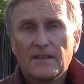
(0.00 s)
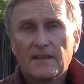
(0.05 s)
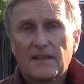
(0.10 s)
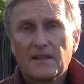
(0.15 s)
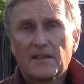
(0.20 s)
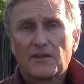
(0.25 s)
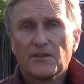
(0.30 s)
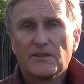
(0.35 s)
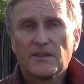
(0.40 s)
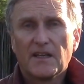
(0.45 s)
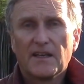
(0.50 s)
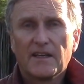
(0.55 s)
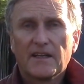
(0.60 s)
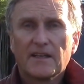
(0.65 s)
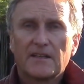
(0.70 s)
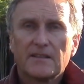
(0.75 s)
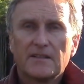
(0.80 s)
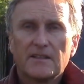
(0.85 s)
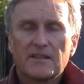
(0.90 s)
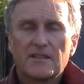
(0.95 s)
click on the
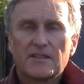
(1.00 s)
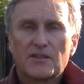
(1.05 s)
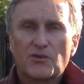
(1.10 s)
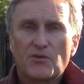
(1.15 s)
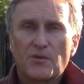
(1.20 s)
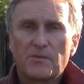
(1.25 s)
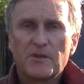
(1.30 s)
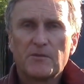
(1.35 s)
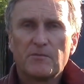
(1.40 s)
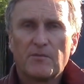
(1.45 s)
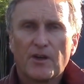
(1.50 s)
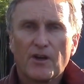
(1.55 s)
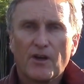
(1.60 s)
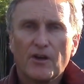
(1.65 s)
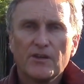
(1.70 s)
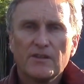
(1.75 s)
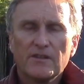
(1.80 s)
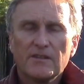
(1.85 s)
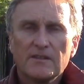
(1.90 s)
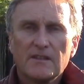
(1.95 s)
link in the description
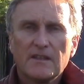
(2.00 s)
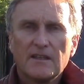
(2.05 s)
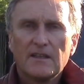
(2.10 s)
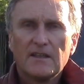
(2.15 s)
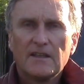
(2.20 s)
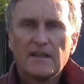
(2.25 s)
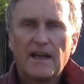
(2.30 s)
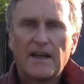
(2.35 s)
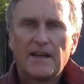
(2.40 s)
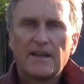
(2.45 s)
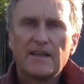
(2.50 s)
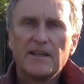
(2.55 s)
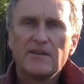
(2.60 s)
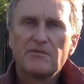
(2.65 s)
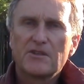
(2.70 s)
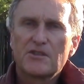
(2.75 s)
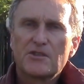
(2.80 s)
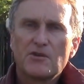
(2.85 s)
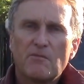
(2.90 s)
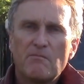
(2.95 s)
below and
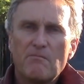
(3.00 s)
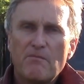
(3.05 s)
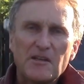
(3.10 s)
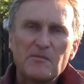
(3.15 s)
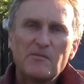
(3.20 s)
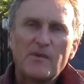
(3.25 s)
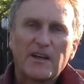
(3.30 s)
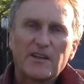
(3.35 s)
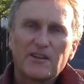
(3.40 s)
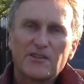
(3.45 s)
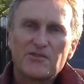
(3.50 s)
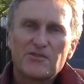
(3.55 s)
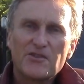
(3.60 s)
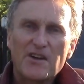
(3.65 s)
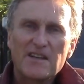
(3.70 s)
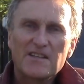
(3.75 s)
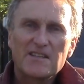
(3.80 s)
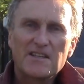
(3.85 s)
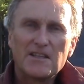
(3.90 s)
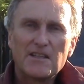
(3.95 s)
leave us your email
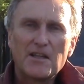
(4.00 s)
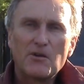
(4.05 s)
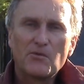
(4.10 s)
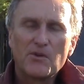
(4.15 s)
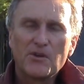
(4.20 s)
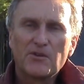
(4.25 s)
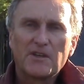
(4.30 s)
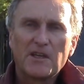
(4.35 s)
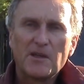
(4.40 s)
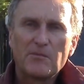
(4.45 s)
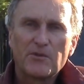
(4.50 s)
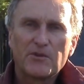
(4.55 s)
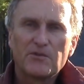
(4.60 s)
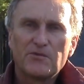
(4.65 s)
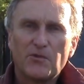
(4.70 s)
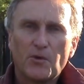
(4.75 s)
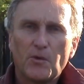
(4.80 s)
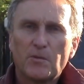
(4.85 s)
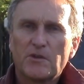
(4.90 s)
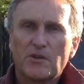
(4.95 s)
address, and then we'll keep you
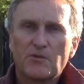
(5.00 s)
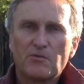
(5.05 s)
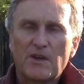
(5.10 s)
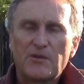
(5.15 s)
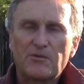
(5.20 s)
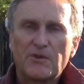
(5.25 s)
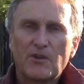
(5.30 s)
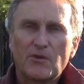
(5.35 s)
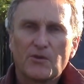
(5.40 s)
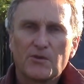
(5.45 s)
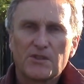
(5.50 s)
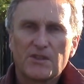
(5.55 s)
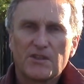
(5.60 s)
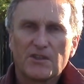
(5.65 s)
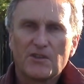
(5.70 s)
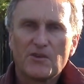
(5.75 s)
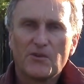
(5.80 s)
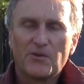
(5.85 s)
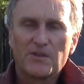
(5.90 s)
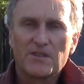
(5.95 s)
informed on when we launch the
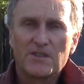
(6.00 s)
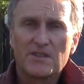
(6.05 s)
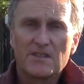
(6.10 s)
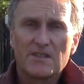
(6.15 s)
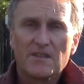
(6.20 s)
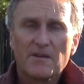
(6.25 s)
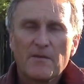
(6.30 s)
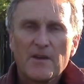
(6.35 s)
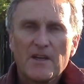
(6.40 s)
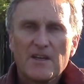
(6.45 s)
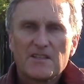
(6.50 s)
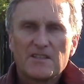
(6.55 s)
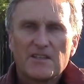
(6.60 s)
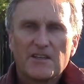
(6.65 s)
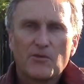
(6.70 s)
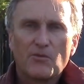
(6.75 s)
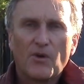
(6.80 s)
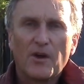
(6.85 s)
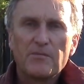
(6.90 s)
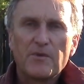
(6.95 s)
courses. So
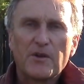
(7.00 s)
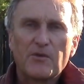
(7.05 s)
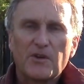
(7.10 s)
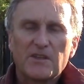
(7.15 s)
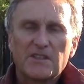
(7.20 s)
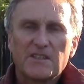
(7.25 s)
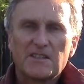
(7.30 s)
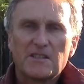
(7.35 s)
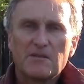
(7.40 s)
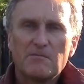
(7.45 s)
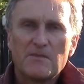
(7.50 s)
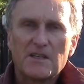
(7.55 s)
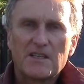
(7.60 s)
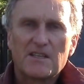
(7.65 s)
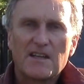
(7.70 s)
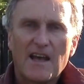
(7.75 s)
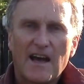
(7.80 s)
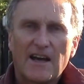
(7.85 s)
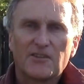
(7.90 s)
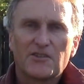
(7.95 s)
you won't be wanting to
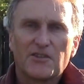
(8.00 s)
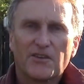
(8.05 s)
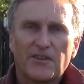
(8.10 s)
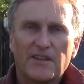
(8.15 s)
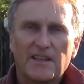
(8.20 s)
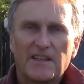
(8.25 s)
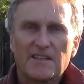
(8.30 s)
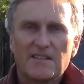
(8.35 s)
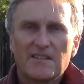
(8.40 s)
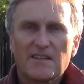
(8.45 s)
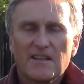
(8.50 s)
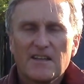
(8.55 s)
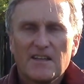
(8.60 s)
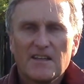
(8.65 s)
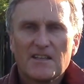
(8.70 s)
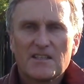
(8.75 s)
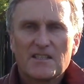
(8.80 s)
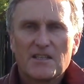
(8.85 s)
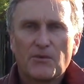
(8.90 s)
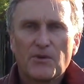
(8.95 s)
miss out on these.
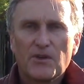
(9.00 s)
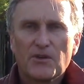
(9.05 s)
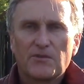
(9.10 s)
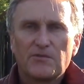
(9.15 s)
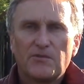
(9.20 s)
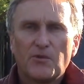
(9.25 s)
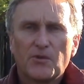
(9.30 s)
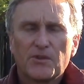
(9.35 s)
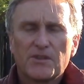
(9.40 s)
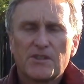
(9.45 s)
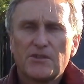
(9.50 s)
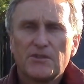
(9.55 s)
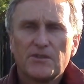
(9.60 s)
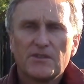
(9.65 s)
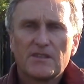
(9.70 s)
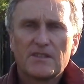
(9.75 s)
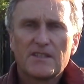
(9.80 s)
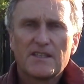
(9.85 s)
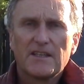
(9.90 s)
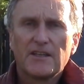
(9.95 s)
So we look forward to
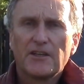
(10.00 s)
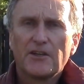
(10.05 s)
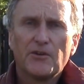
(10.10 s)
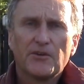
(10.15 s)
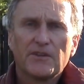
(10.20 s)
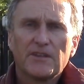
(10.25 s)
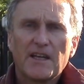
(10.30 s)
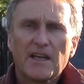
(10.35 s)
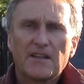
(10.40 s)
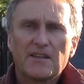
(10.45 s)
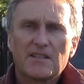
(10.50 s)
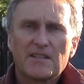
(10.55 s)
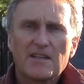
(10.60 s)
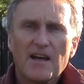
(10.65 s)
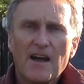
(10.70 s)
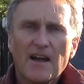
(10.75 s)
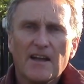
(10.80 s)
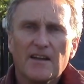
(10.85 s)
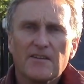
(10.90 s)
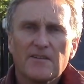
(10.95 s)
seeing you on the other
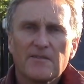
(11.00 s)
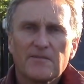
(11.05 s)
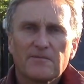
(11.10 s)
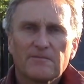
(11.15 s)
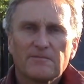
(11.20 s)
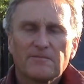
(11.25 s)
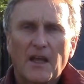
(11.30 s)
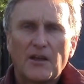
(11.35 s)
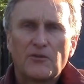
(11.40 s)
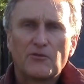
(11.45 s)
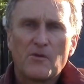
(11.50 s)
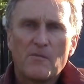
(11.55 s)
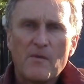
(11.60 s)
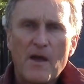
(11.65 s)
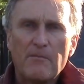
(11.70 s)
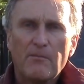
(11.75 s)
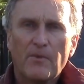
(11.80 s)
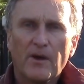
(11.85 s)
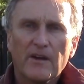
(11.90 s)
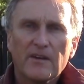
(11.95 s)
side. And
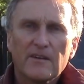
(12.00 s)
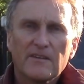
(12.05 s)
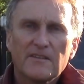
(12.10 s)
remember,